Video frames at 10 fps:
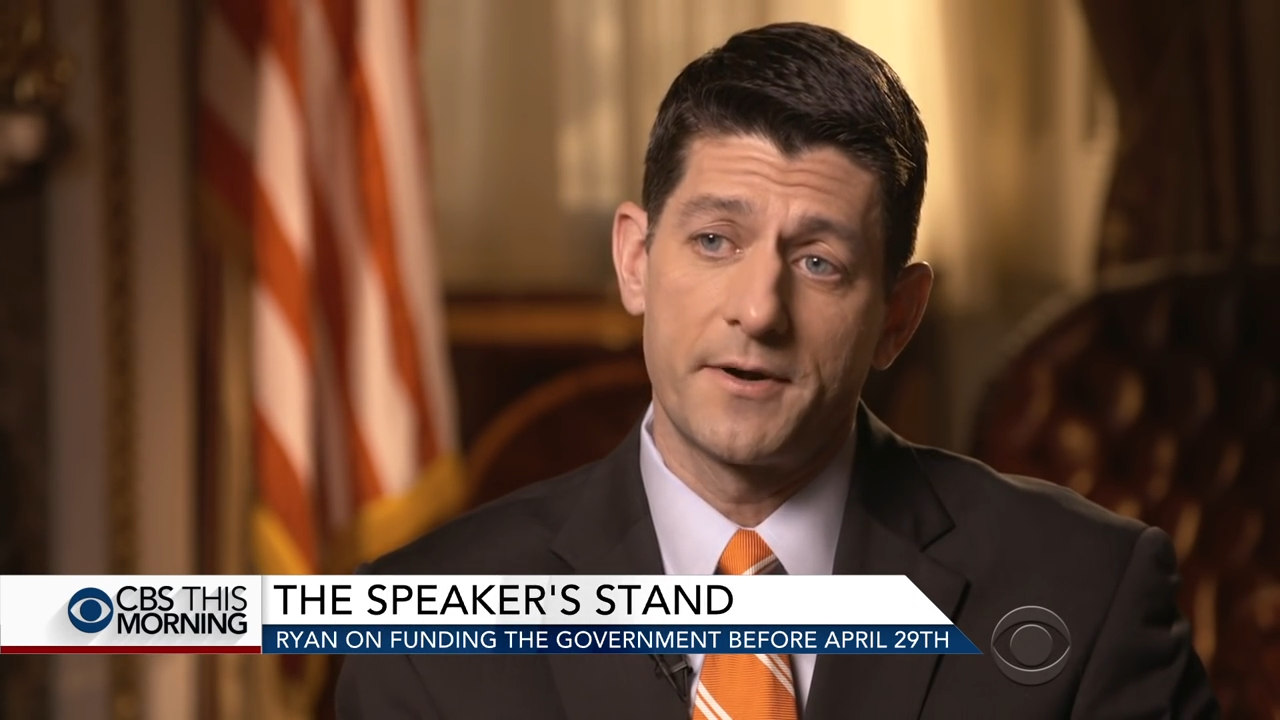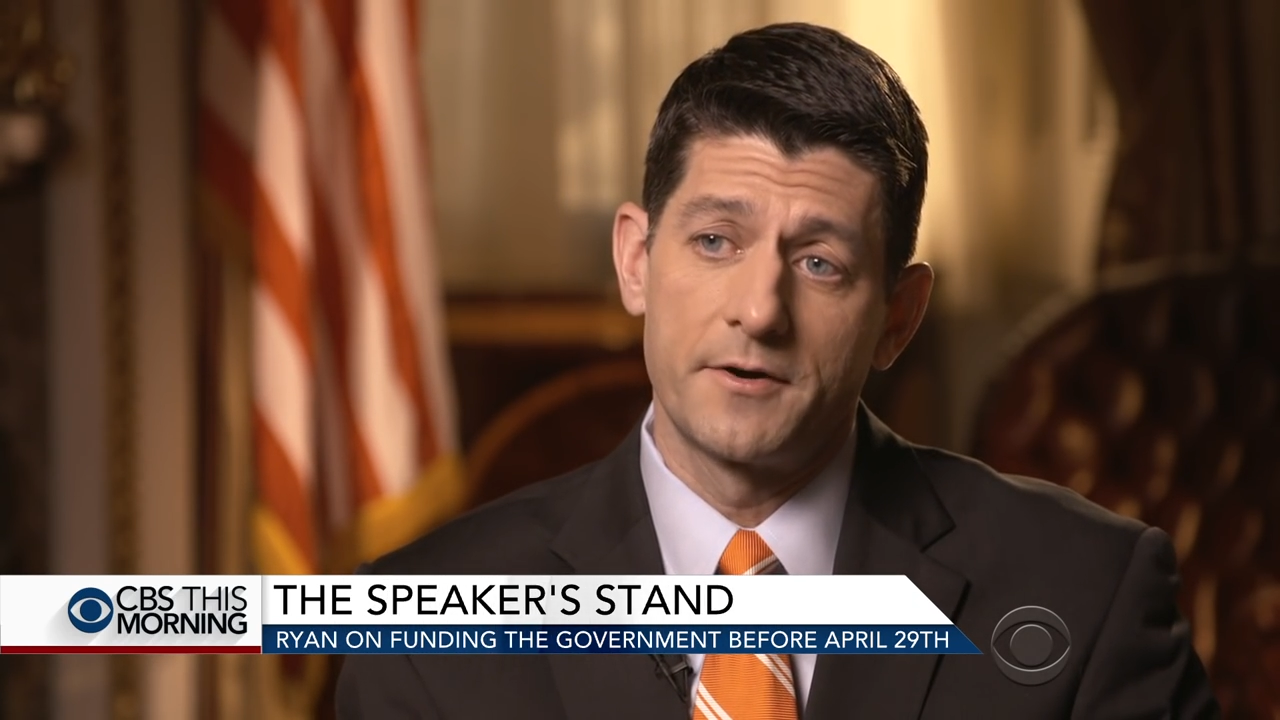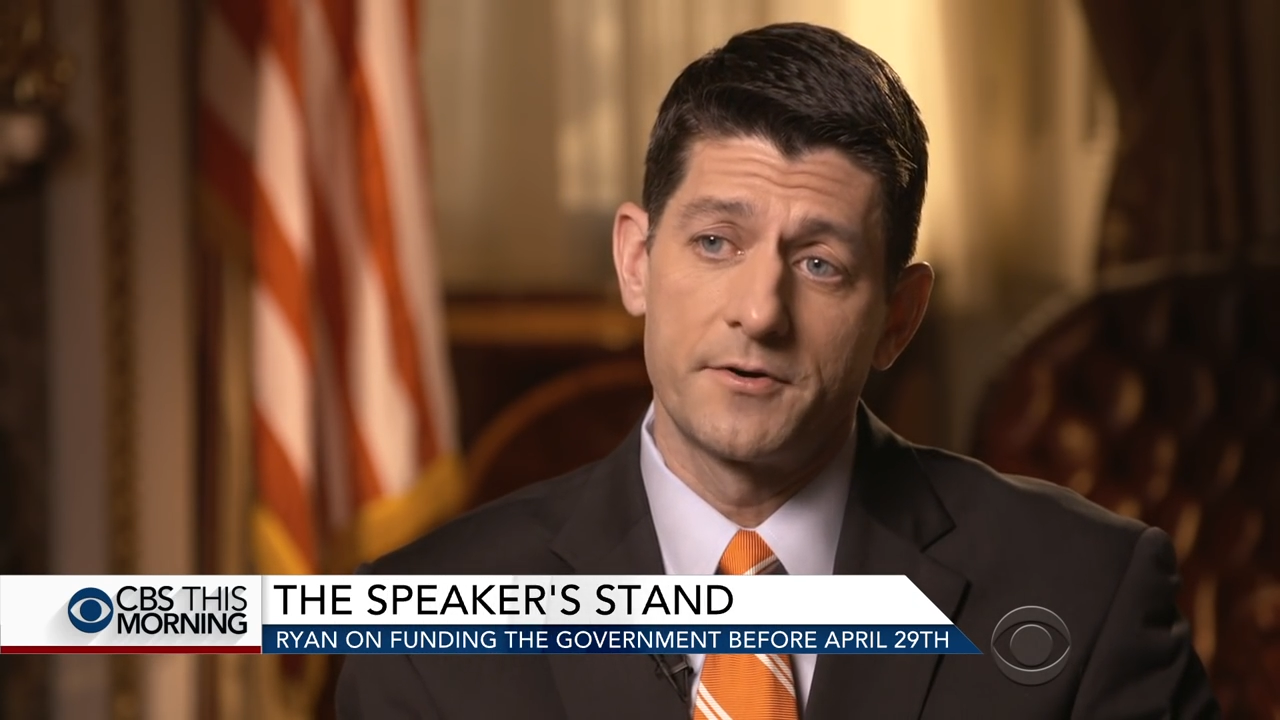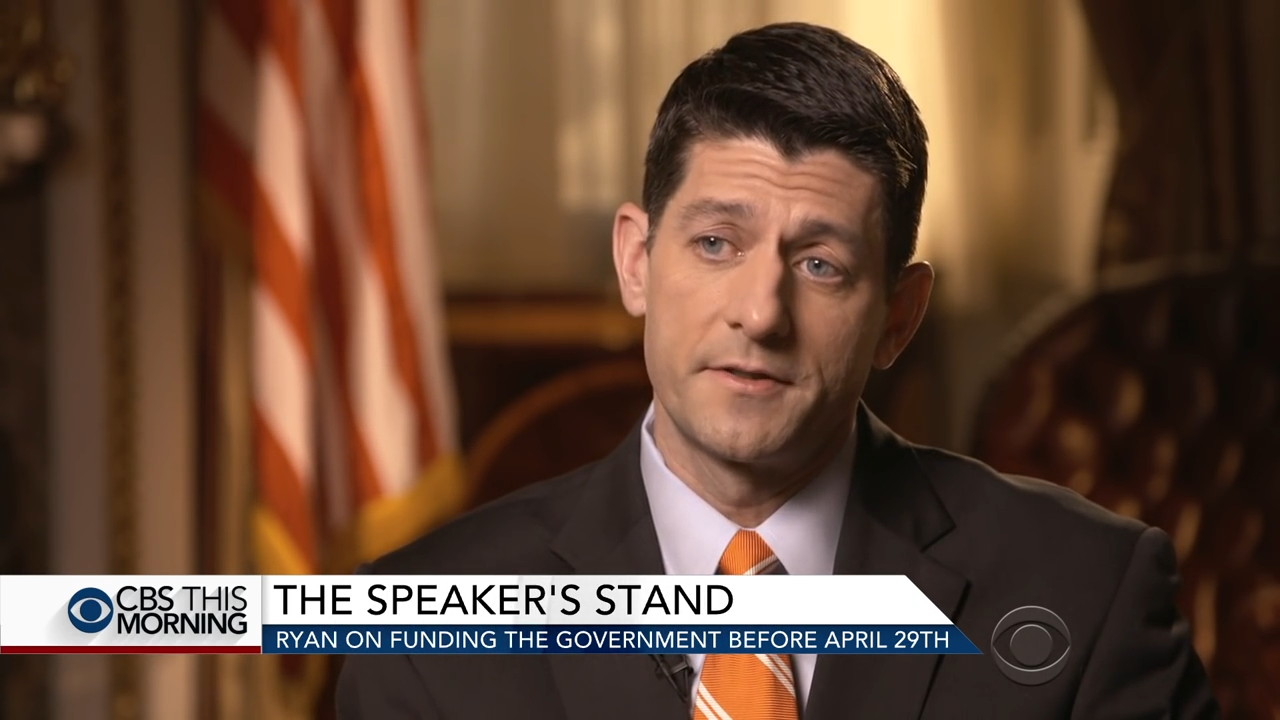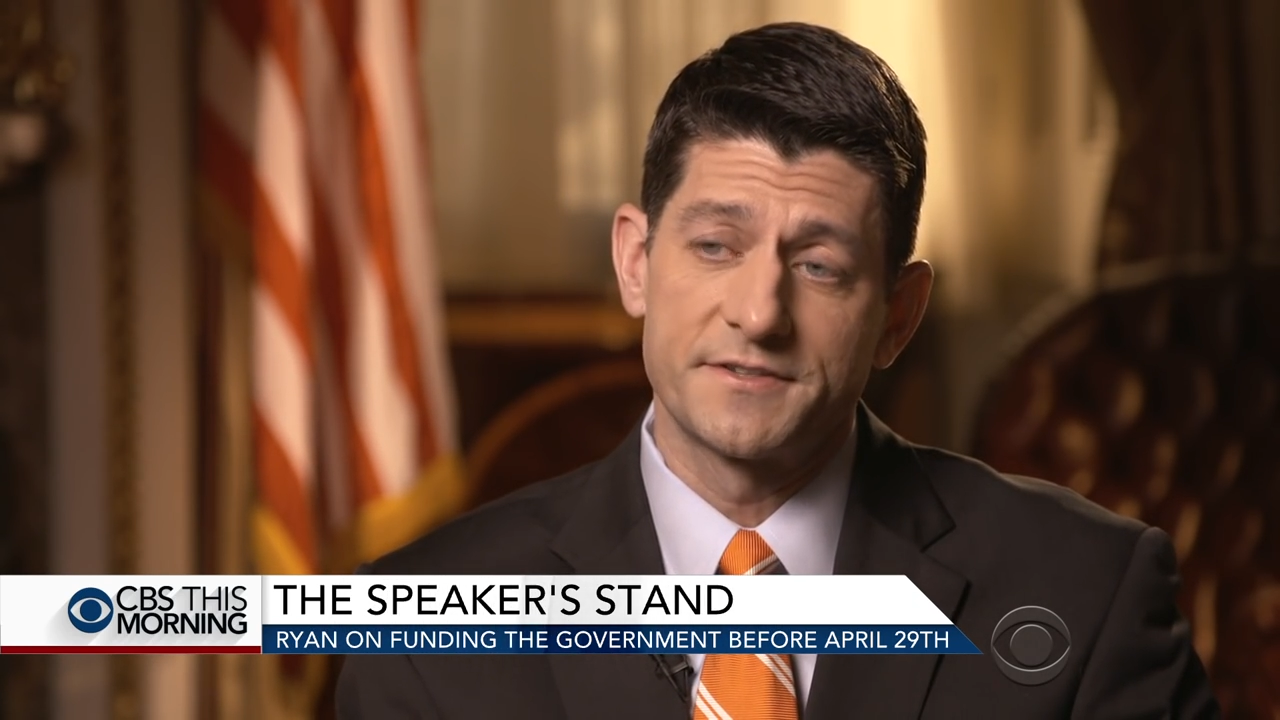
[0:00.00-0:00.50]

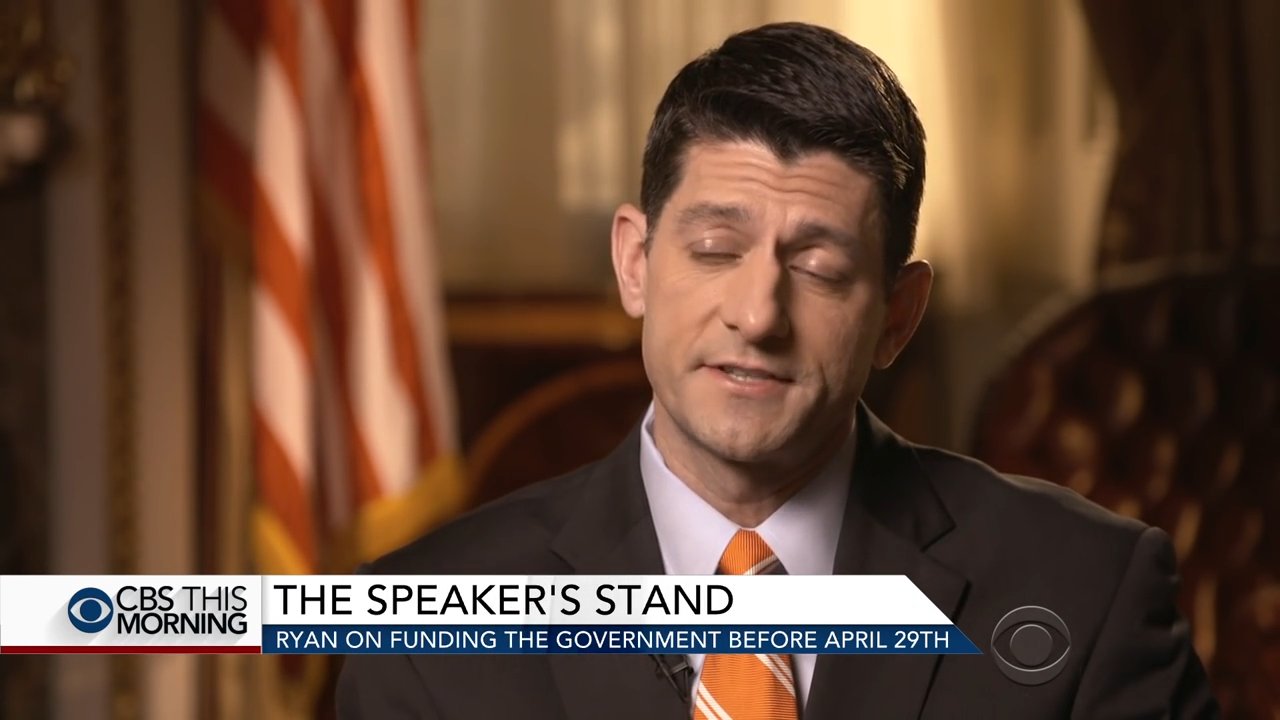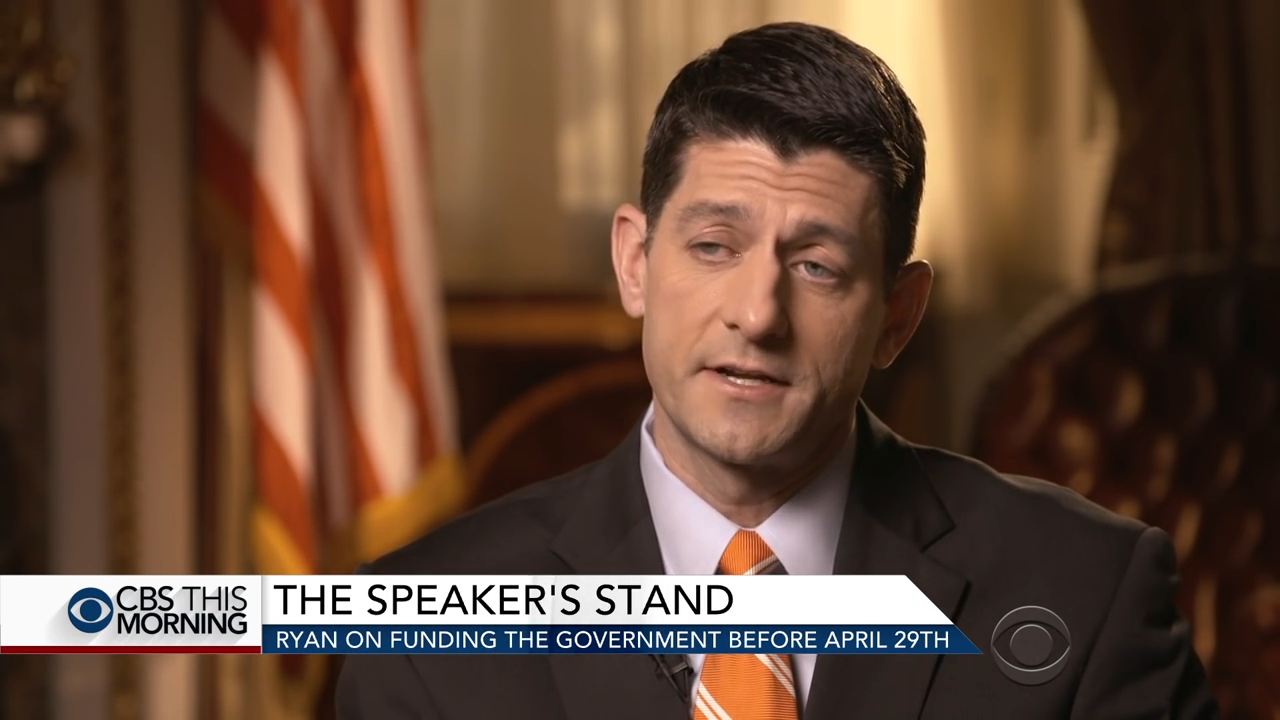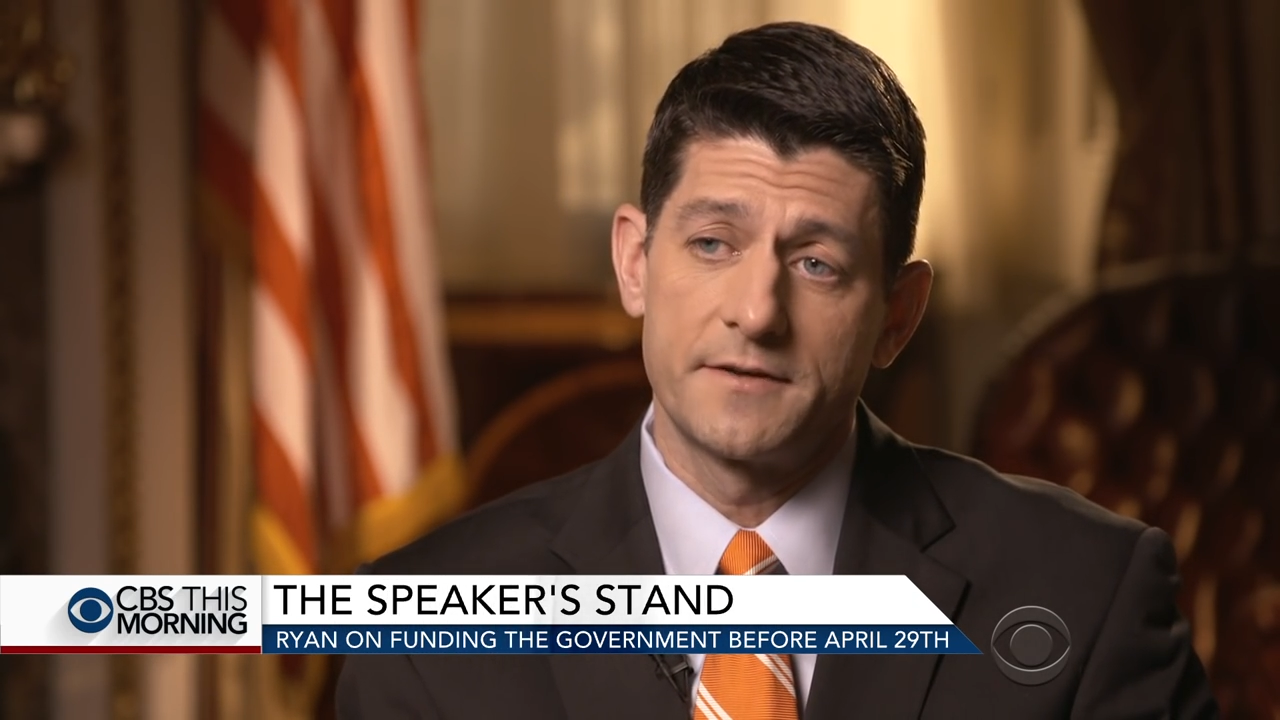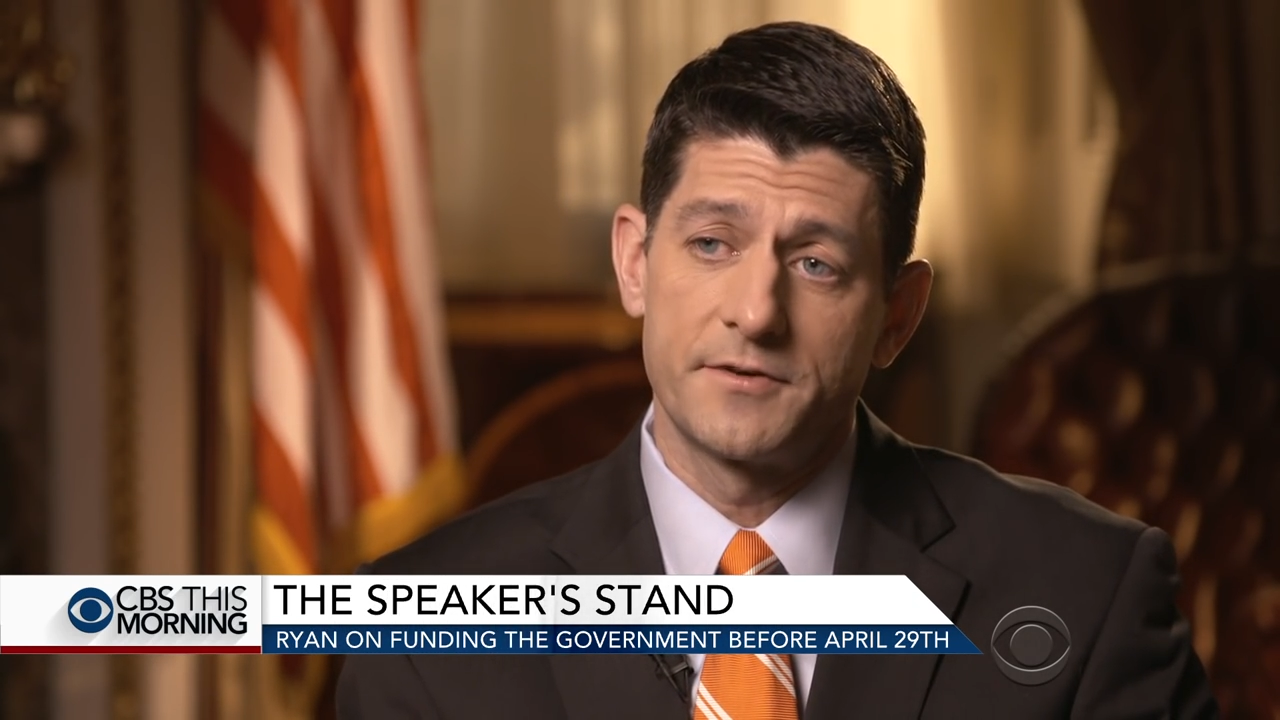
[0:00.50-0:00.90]
Parenthood in the Senate.